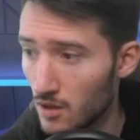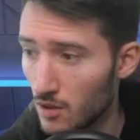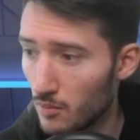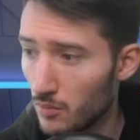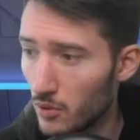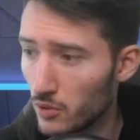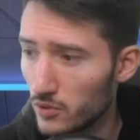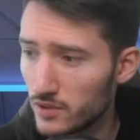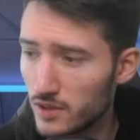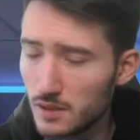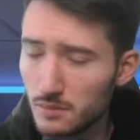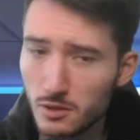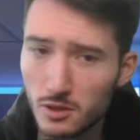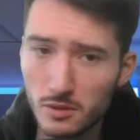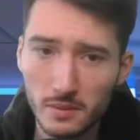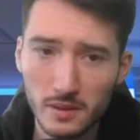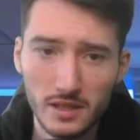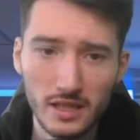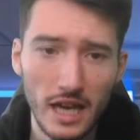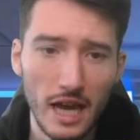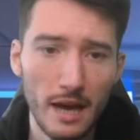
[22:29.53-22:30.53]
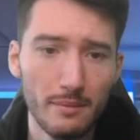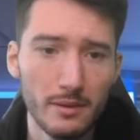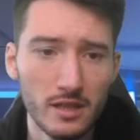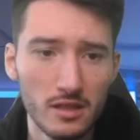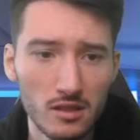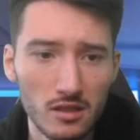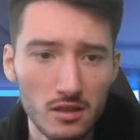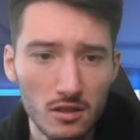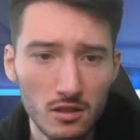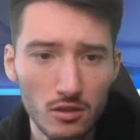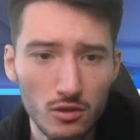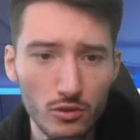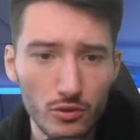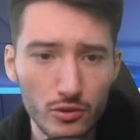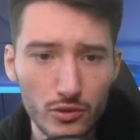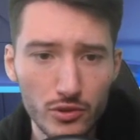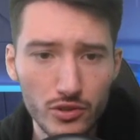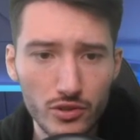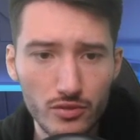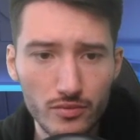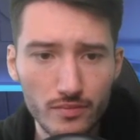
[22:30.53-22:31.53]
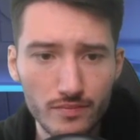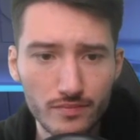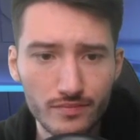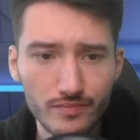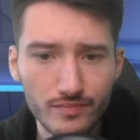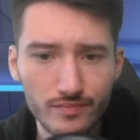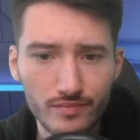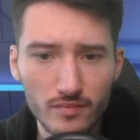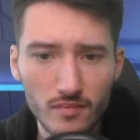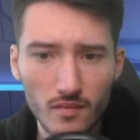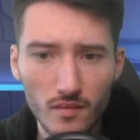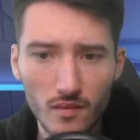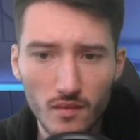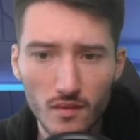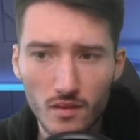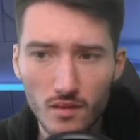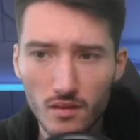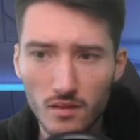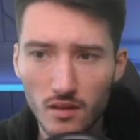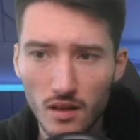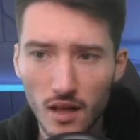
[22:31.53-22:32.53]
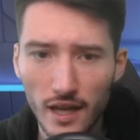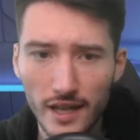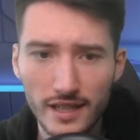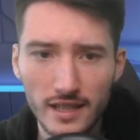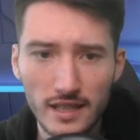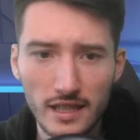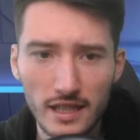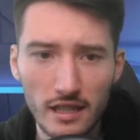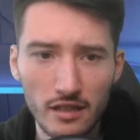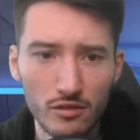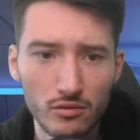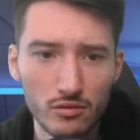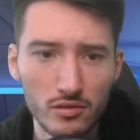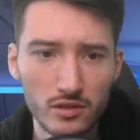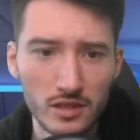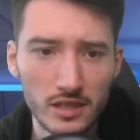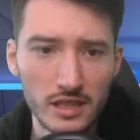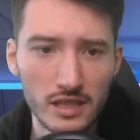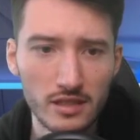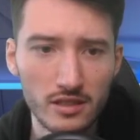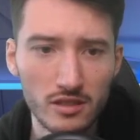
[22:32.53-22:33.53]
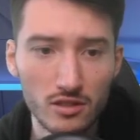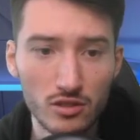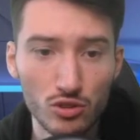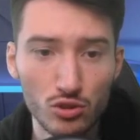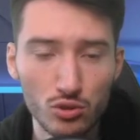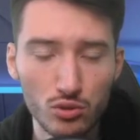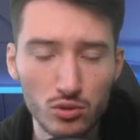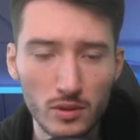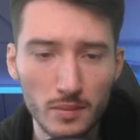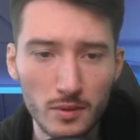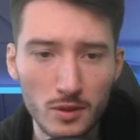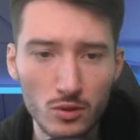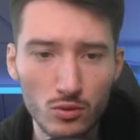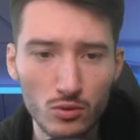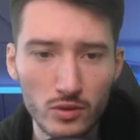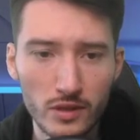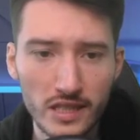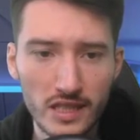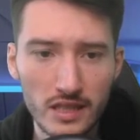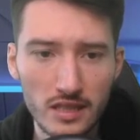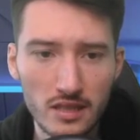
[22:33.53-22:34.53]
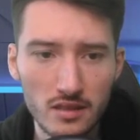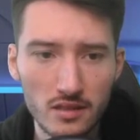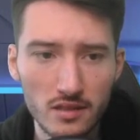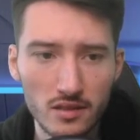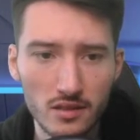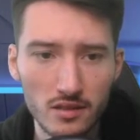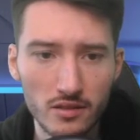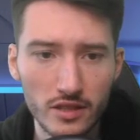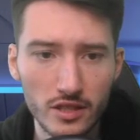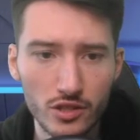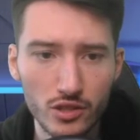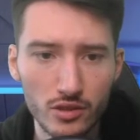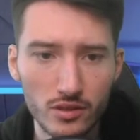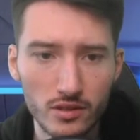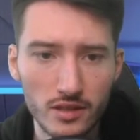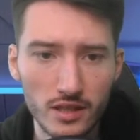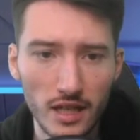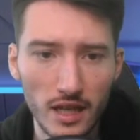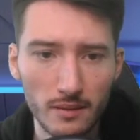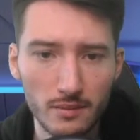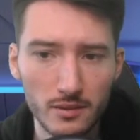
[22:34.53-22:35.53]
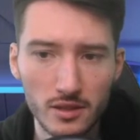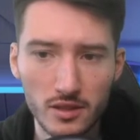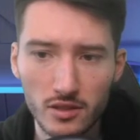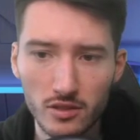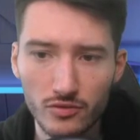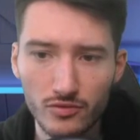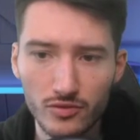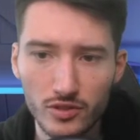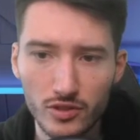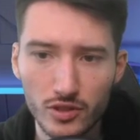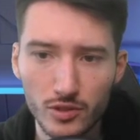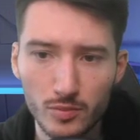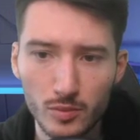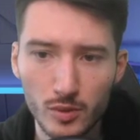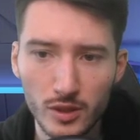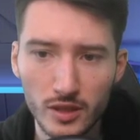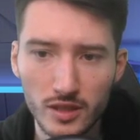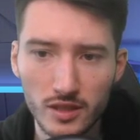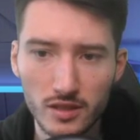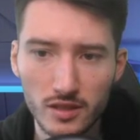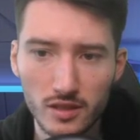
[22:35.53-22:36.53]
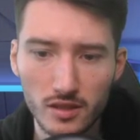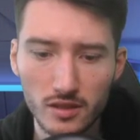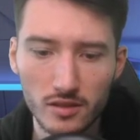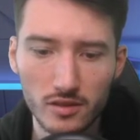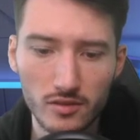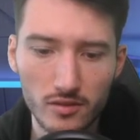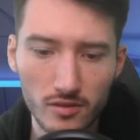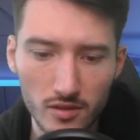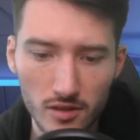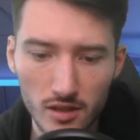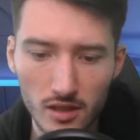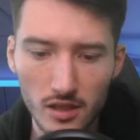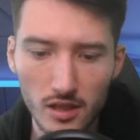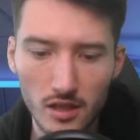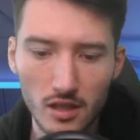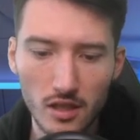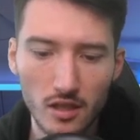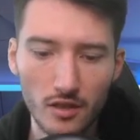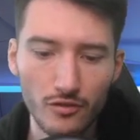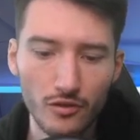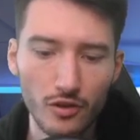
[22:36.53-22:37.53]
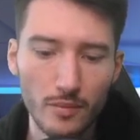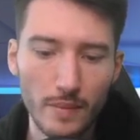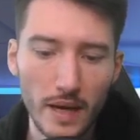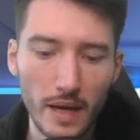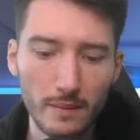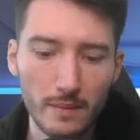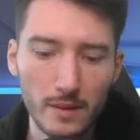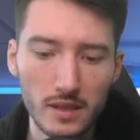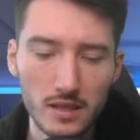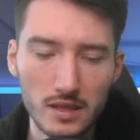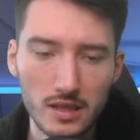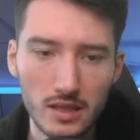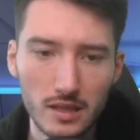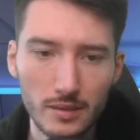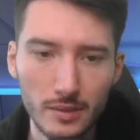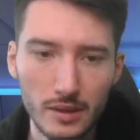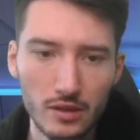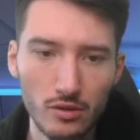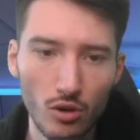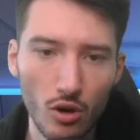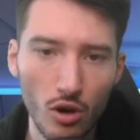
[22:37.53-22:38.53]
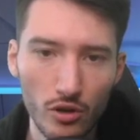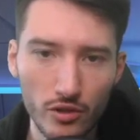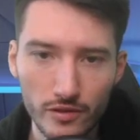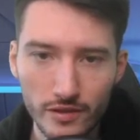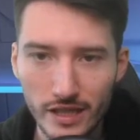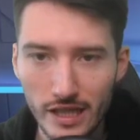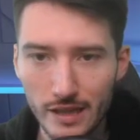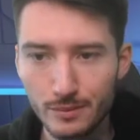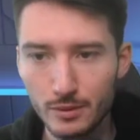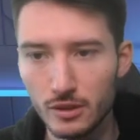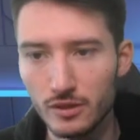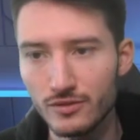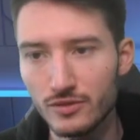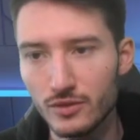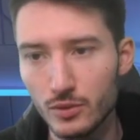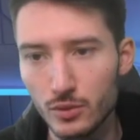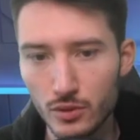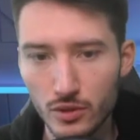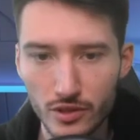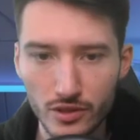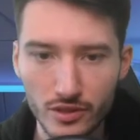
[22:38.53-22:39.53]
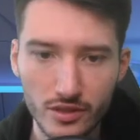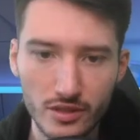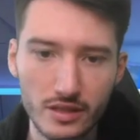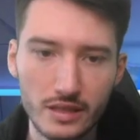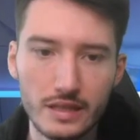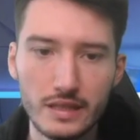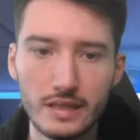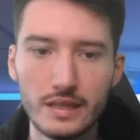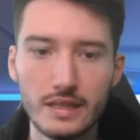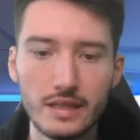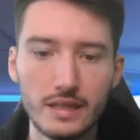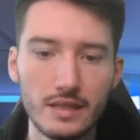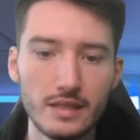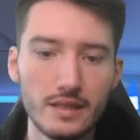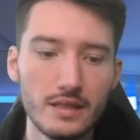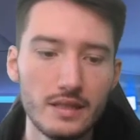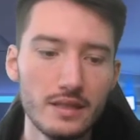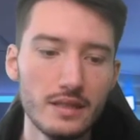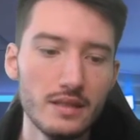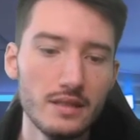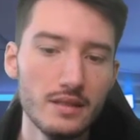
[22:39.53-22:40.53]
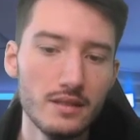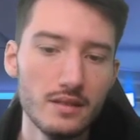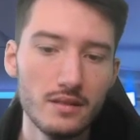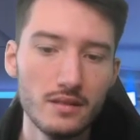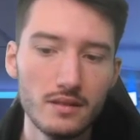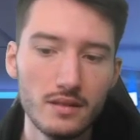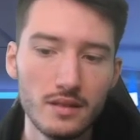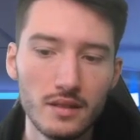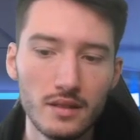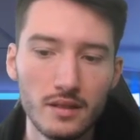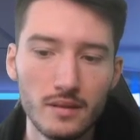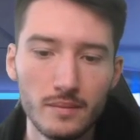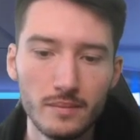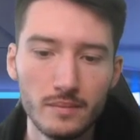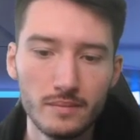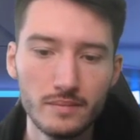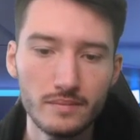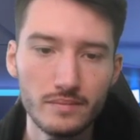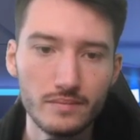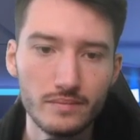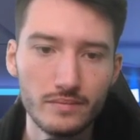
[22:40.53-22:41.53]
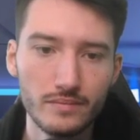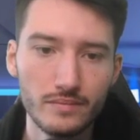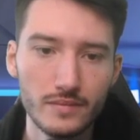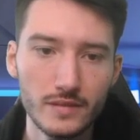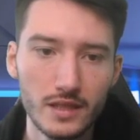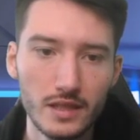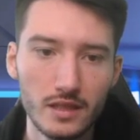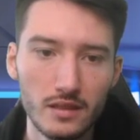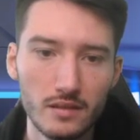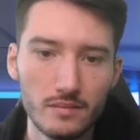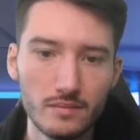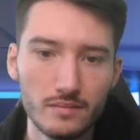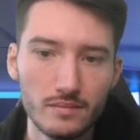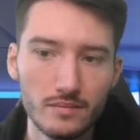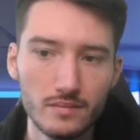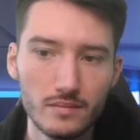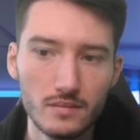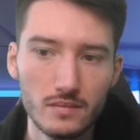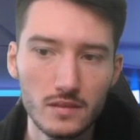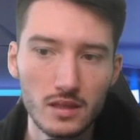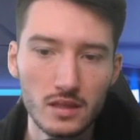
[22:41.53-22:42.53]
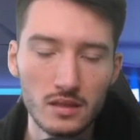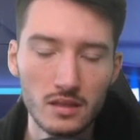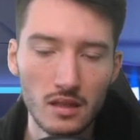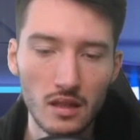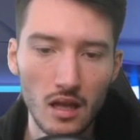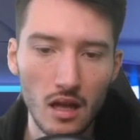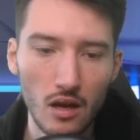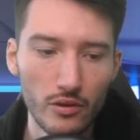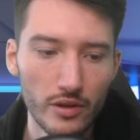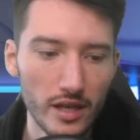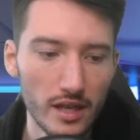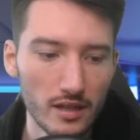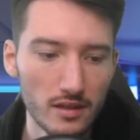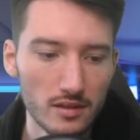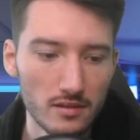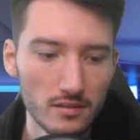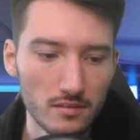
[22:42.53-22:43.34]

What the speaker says: Opponent seems to be tapping a little loose. Likely they don't need triple red, so they should tap the Sulfur Springs. For the Bankbuster, but the auto tapper, of course, yeah, doesn't allow that.